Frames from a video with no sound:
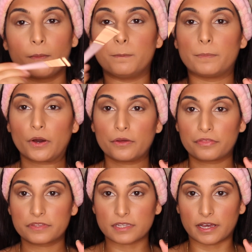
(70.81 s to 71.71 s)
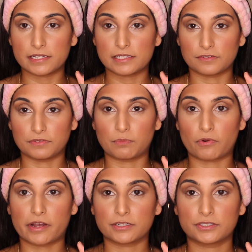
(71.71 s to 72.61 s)
both sides of the
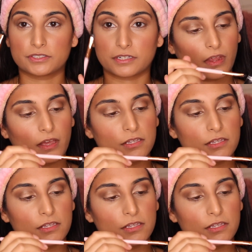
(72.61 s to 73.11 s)
brush.